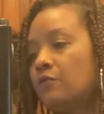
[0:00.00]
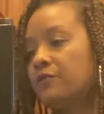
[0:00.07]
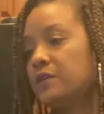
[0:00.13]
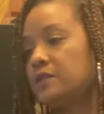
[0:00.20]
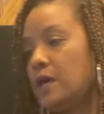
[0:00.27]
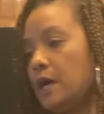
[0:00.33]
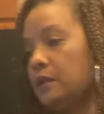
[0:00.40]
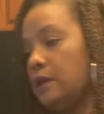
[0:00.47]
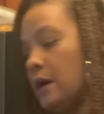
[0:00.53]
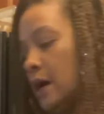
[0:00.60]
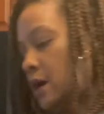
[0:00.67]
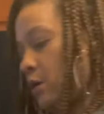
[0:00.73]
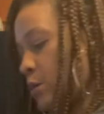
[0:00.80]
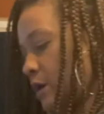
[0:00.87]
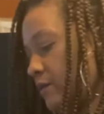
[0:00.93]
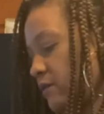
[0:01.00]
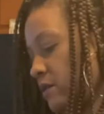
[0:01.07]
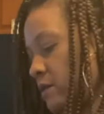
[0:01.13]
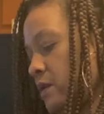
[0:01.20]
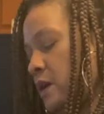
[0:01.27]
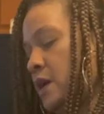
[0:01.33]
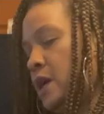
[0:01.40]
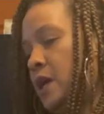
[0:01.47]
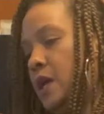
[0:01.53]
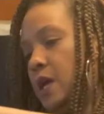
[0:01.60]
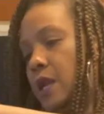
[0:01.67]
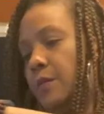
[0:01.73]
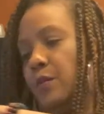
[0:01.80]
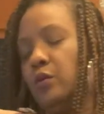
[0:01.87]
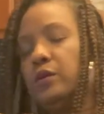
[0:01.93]
vanilla, however,
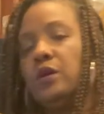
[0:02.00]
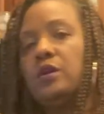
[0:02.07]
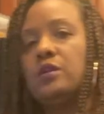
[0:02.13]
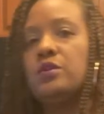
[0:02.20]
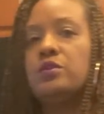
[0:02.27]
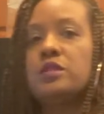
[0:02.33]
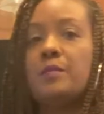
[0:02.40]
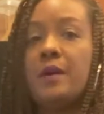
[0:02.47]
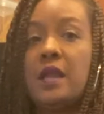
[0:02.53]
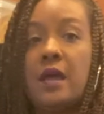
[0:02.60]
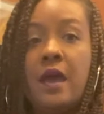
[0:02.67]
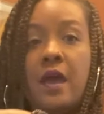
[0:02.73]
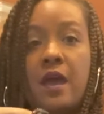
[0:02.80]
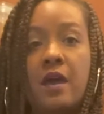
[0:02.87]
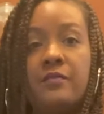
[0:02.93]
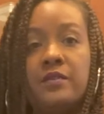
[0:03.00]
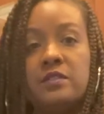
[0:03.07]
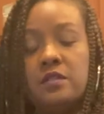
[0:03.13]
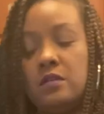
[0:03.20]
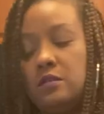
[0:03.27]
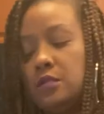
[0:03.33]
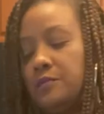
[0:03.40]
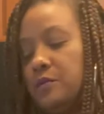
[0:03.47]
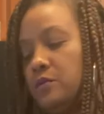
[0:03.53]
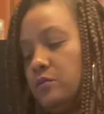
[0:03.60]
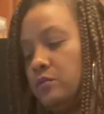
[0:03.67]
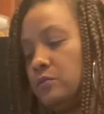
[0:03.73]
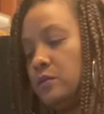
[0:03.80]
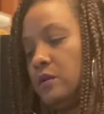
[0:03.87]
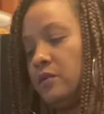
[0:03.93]
and I'm only going to use about a 1/2
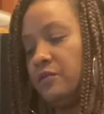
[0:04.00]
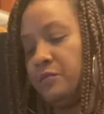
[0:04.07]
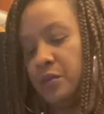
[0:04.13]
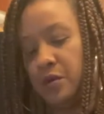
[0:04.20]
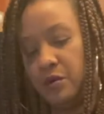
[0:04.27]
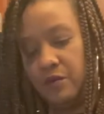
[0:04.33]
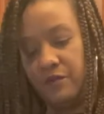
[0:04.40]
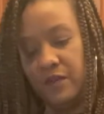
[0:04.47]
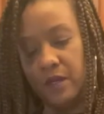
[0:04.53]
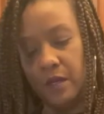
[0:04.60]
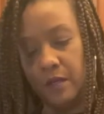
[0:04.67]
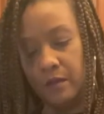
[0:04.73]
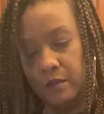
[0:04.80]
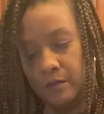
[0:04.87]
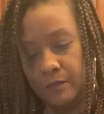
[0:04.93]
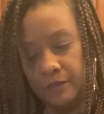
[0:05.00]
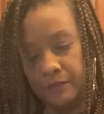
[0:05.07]
teaspoon of pure vanilla.